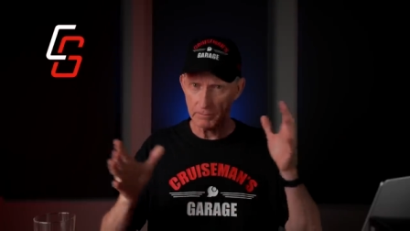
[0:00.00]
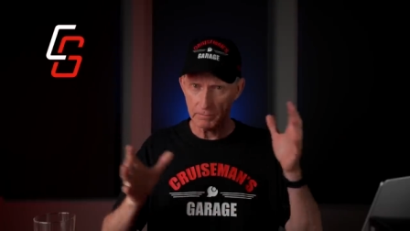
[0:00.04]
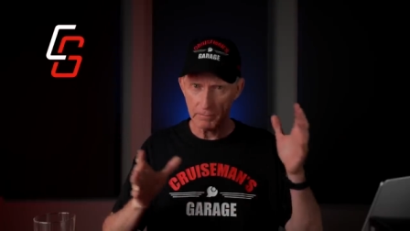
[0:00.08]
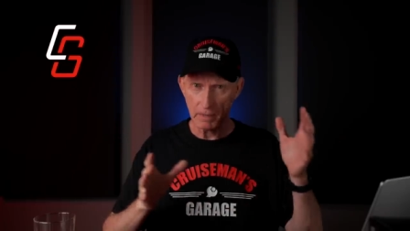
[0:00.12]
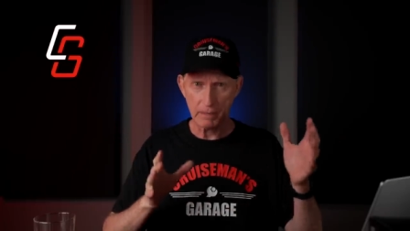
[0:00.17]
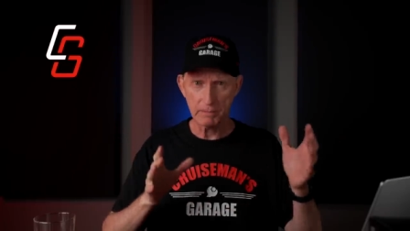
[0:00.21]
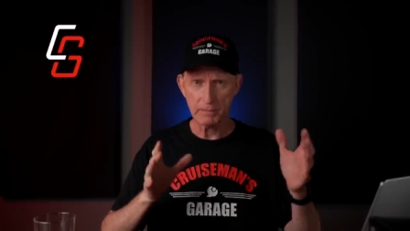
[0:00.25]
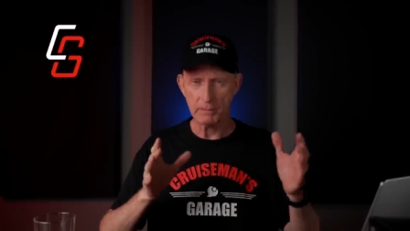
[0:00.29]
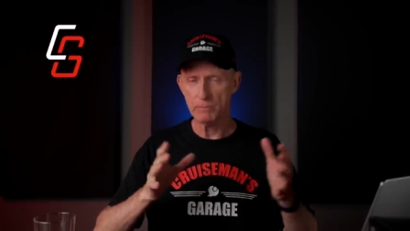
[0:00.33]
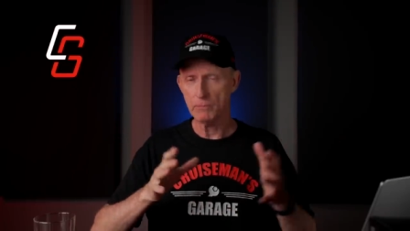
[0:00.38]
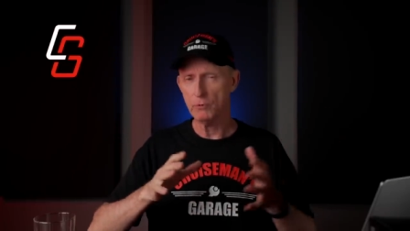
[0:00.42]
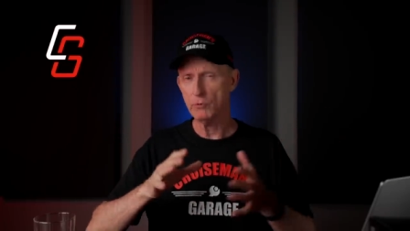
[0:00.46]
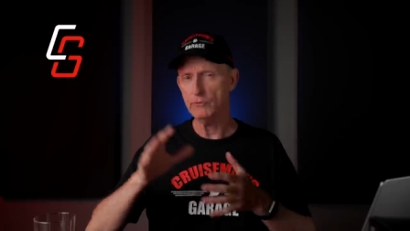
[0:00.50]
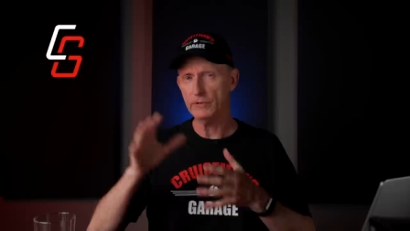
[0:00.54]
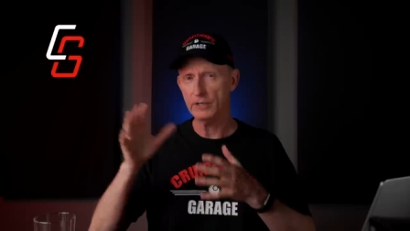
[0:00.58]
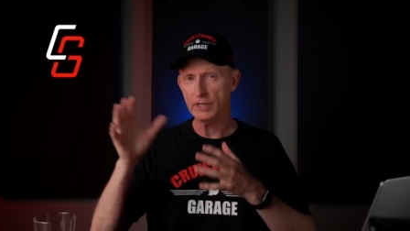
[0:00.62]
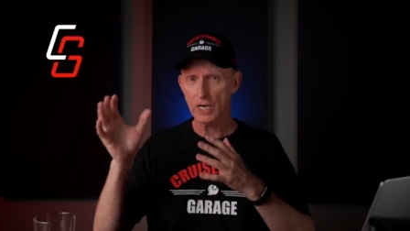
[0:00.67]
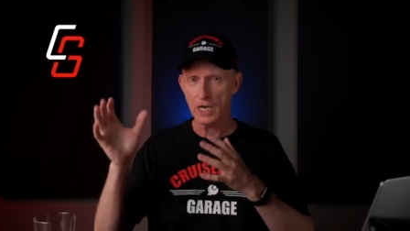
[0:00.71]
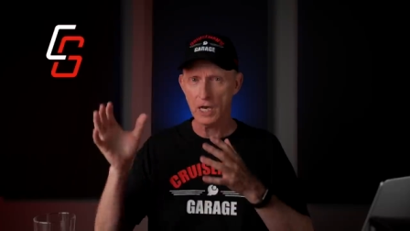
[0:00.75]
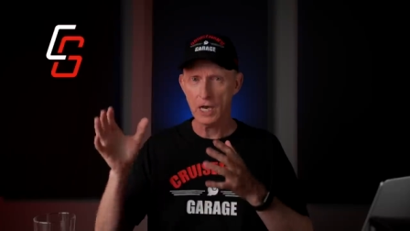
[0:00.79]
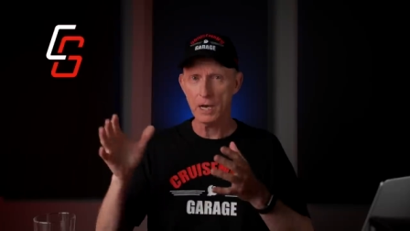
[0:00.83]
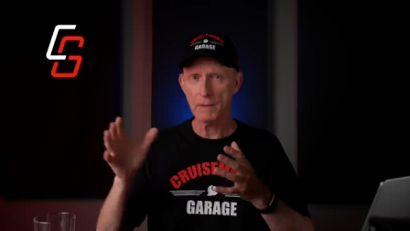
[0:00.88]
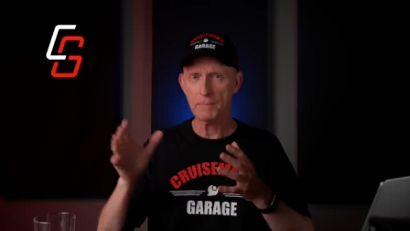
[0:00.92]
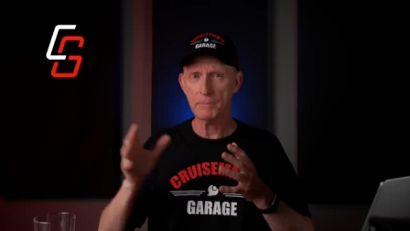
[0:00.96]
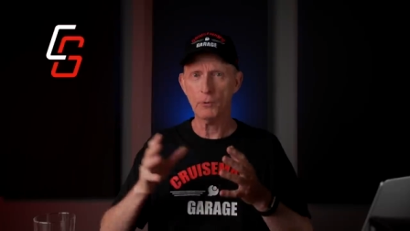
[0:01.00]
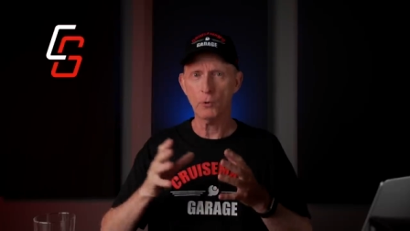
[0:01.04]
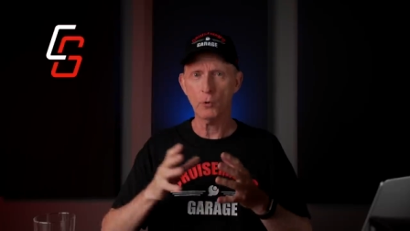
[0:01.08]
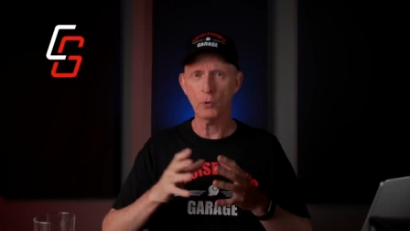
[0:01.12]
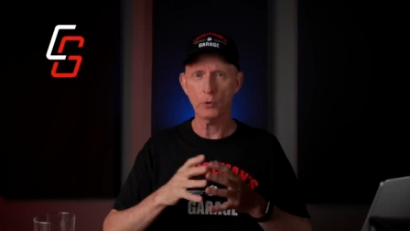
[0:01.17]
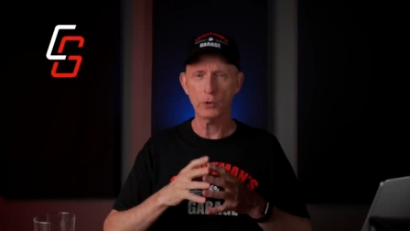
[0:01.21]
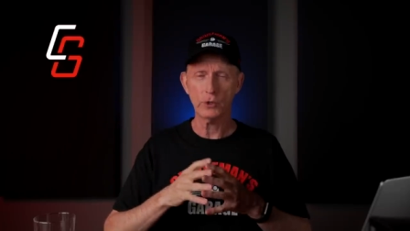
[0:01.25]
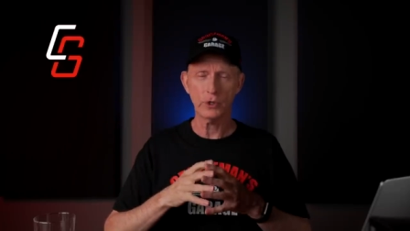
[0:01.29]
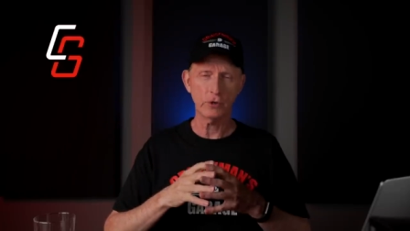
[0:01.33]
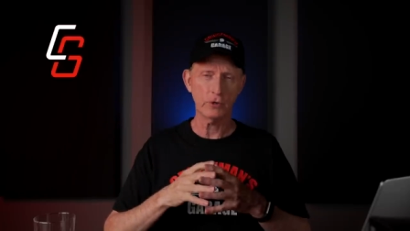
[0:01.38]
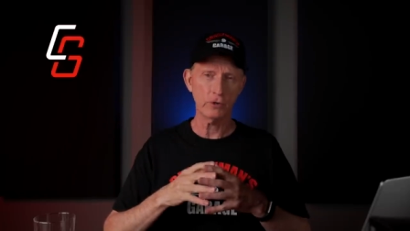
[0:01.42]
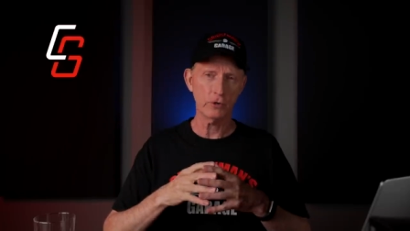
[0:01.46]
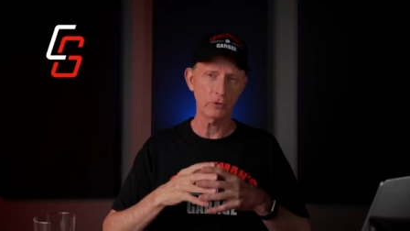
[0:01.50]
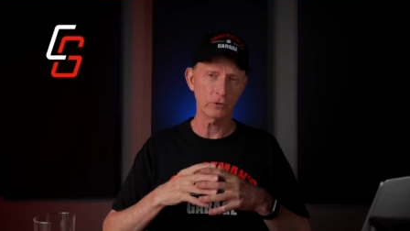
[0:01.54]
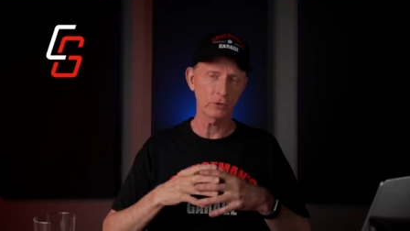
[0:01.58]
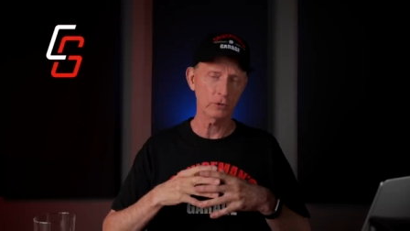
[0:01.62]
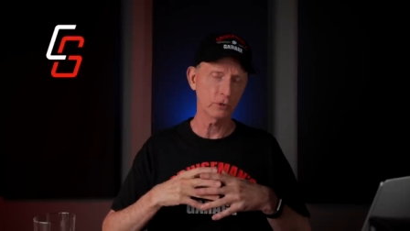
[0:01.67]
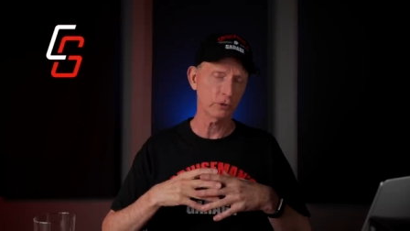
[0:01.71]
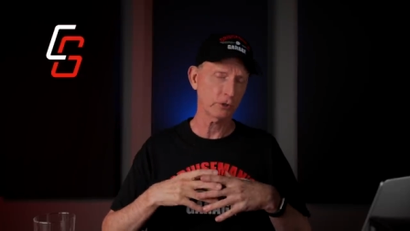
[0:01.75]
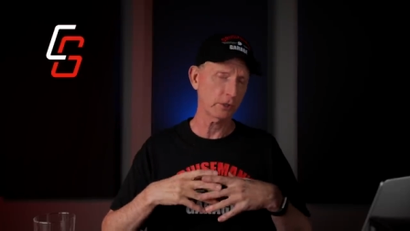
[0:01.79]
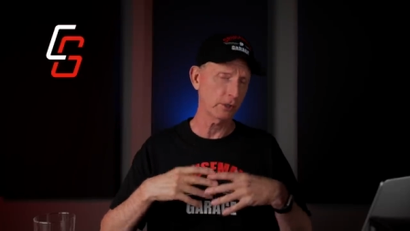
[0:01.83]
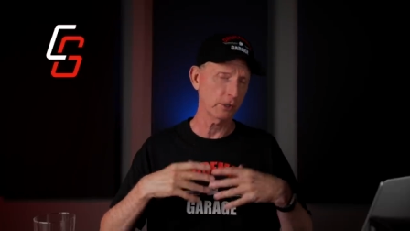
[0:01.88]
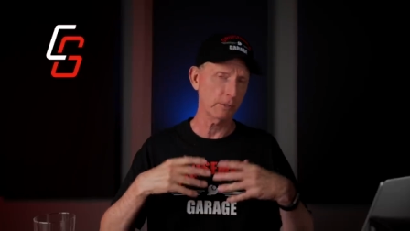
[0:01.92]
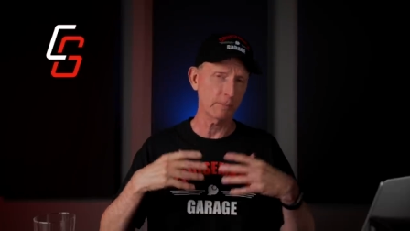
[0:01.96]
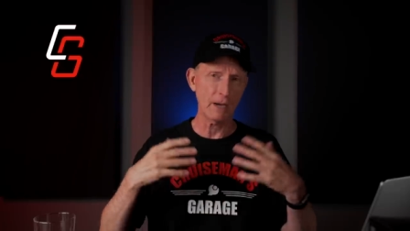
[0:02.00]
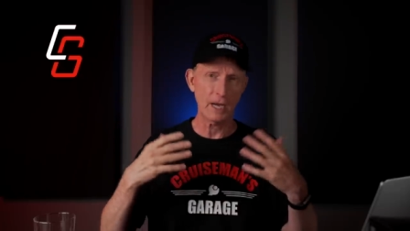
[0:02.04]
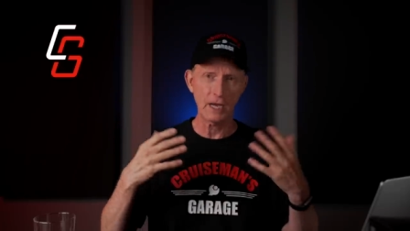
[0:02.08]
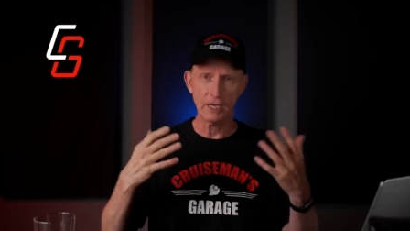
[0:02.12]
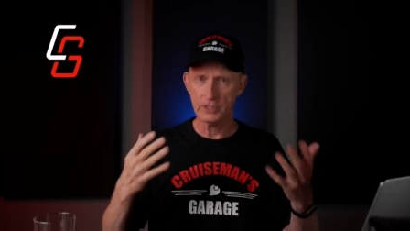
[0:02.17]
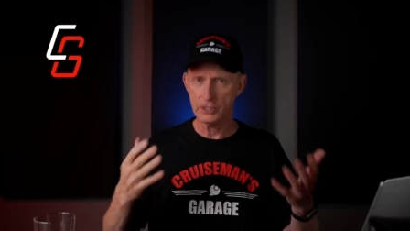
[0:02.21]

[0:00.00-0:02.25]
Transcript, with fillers: maybe moving up or you're looking to buy